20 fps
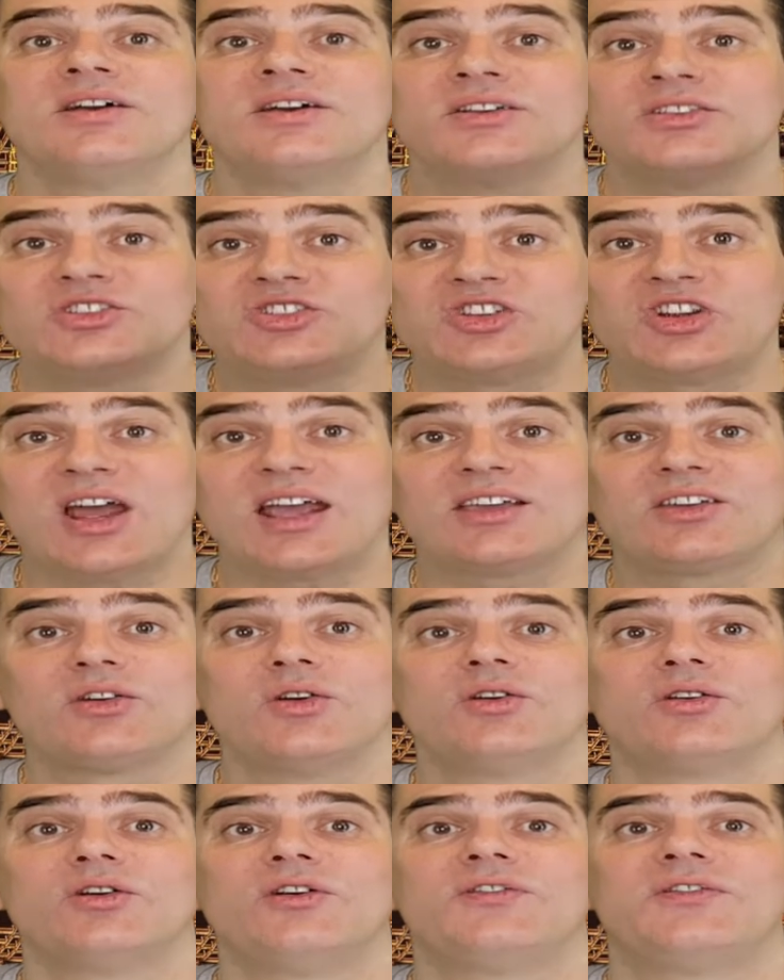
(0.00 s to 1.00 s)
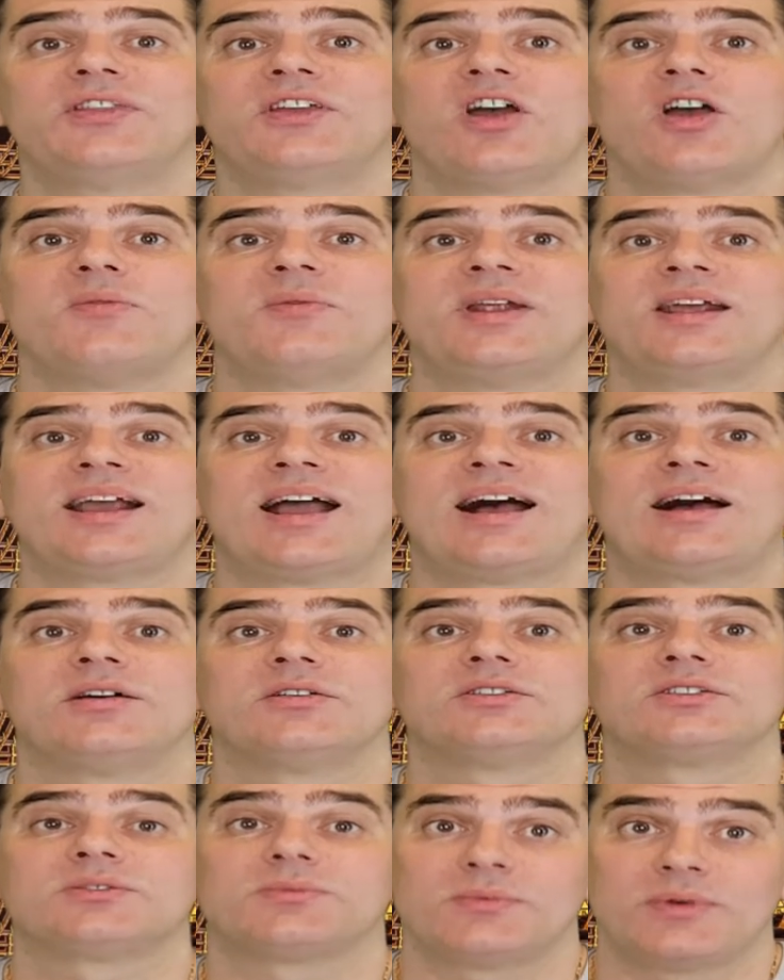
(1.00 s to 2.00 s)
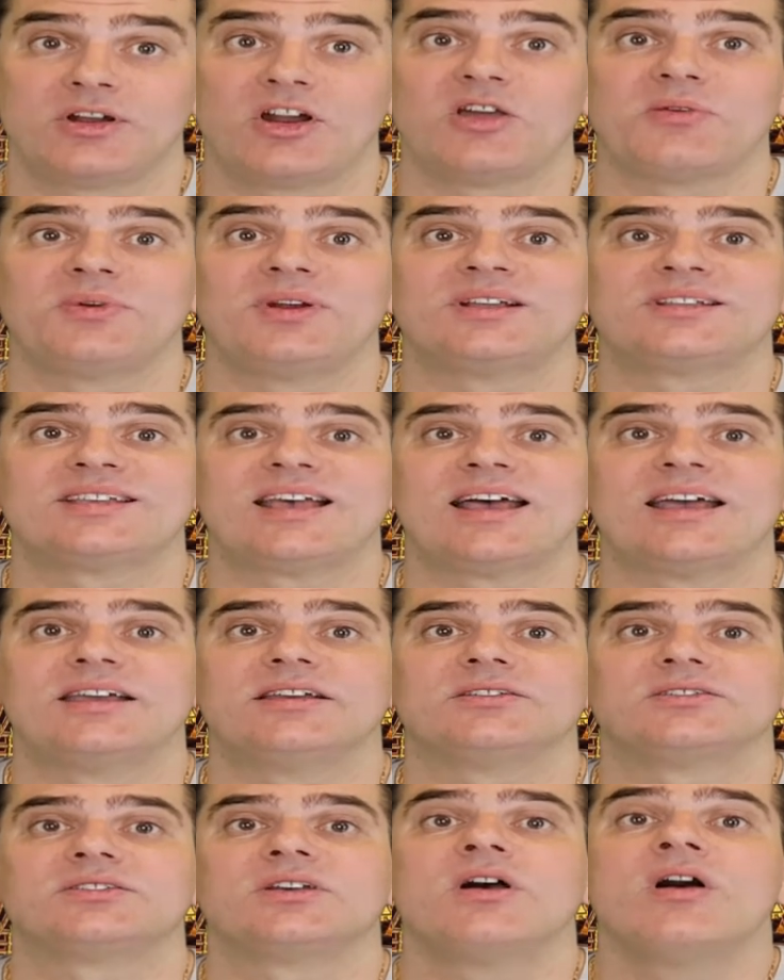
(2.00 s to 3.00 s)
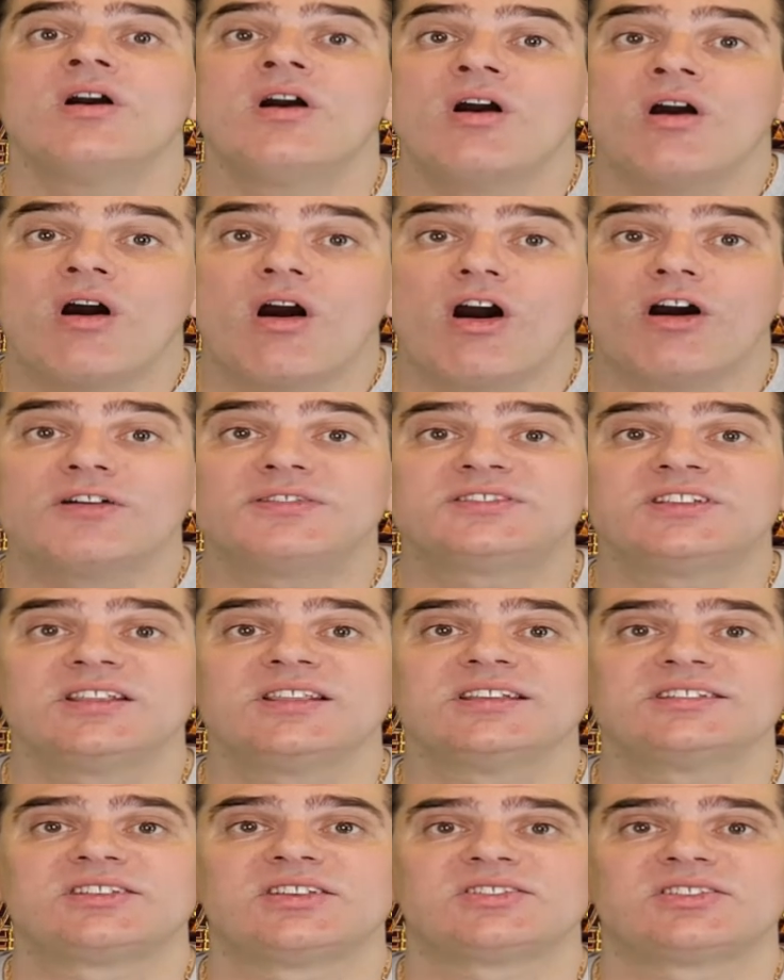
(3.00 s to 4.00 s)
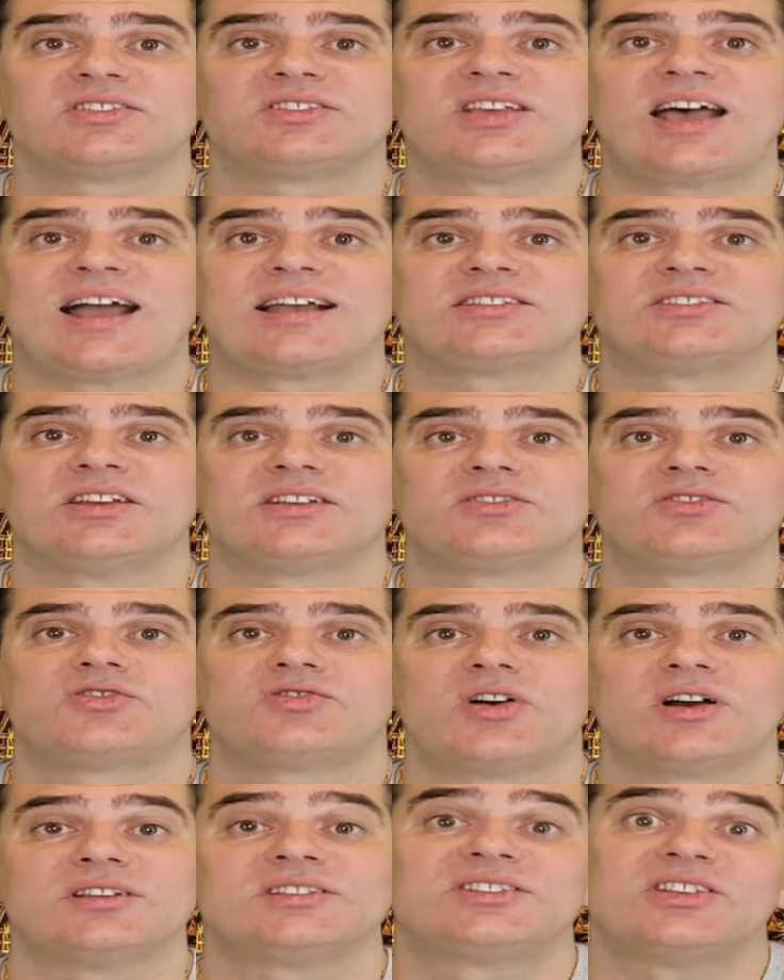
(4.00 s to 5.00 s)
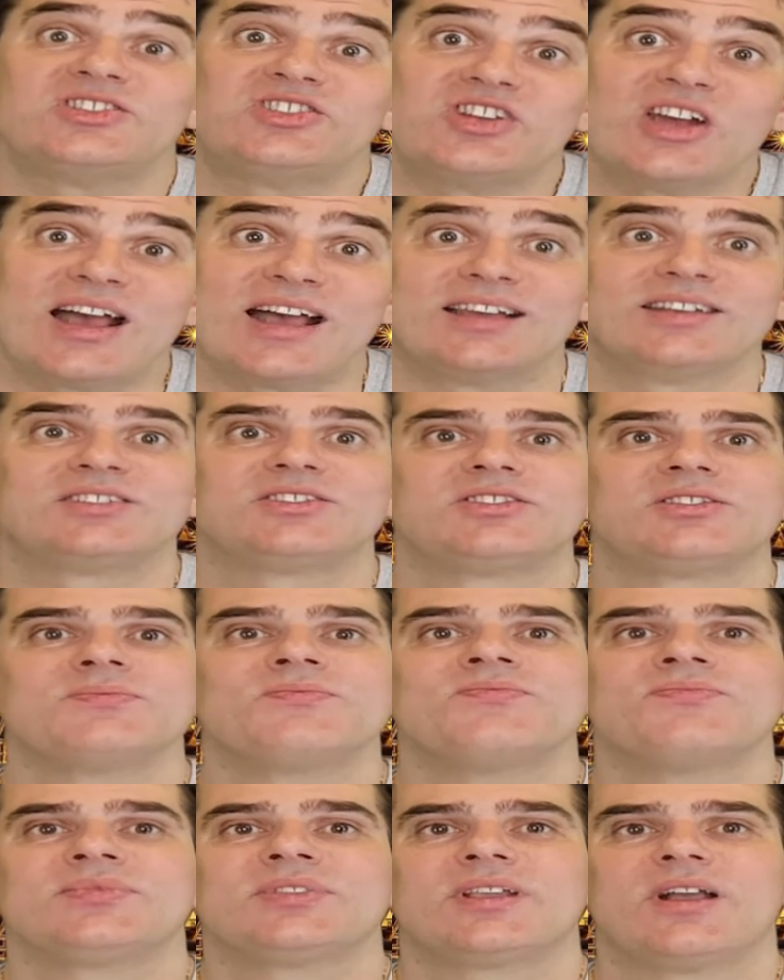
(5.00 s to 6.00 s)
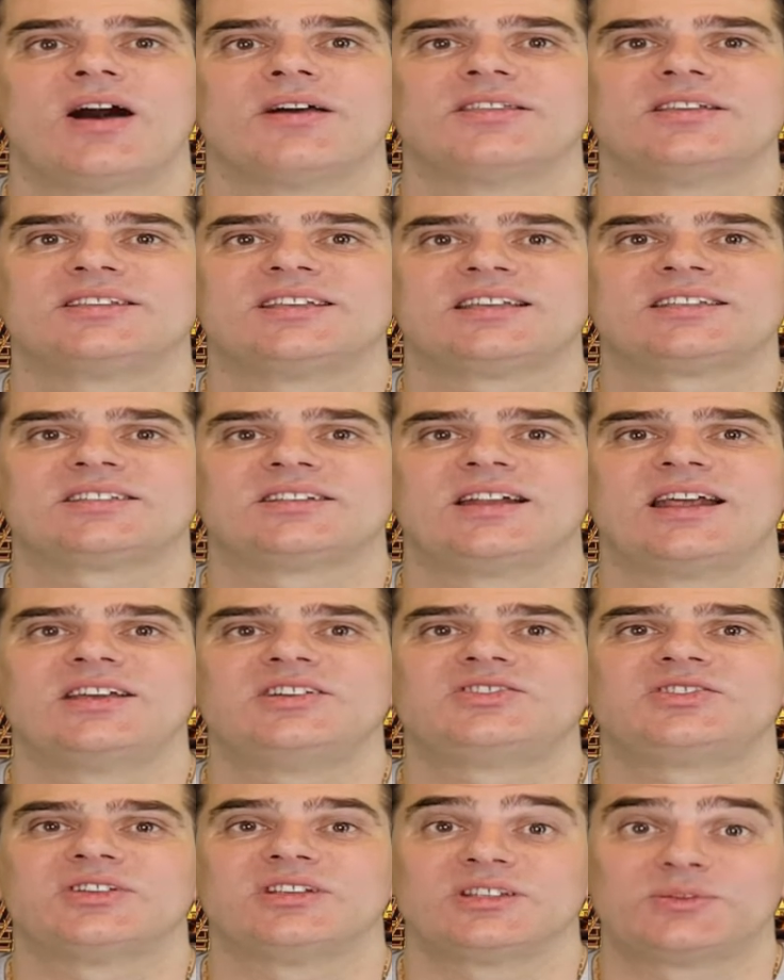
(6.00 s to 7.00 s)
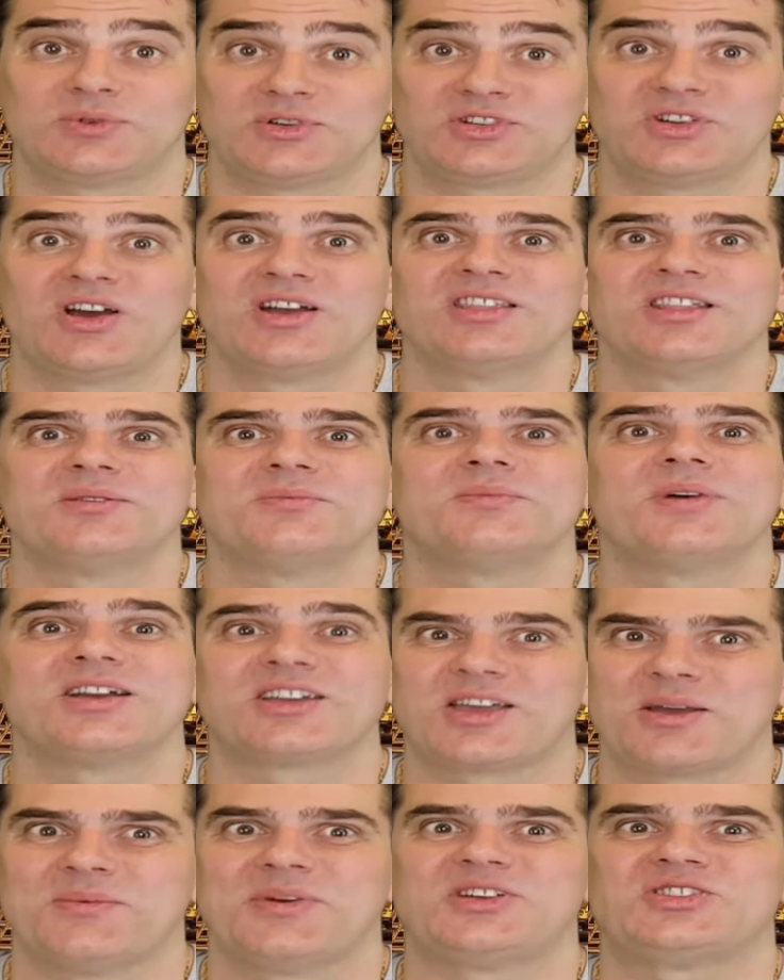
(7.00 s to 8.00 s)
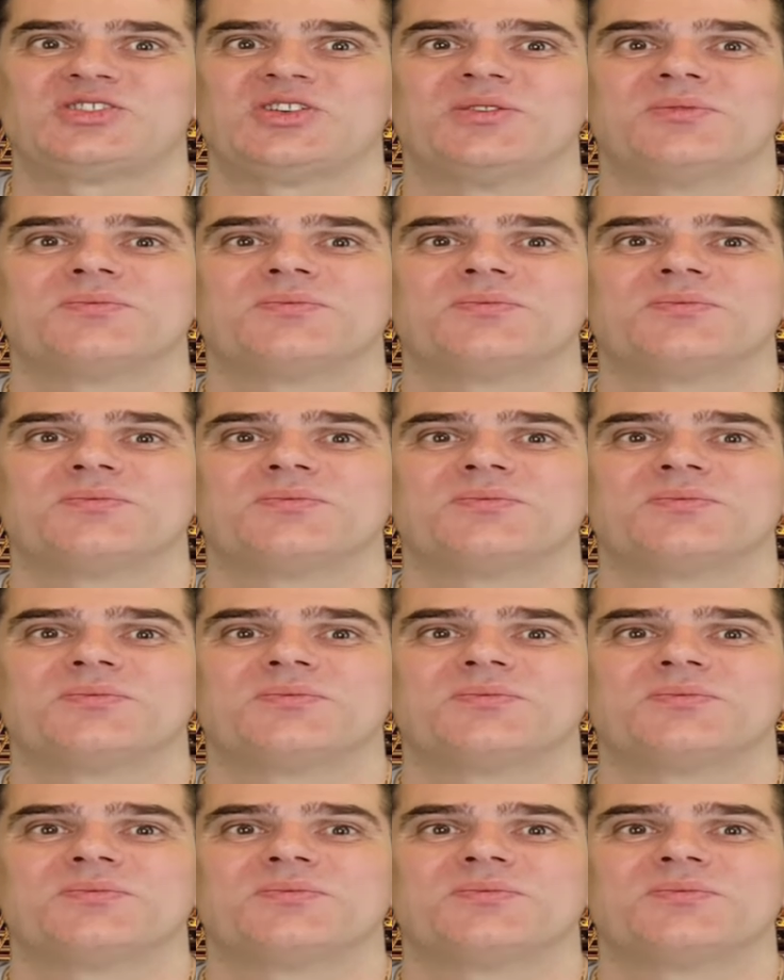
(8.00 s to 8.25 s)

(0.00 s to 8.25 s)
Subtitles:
check Google for the opening hours and opening days. Often this is a tactic to try and suggest other destinations which earn them a commission.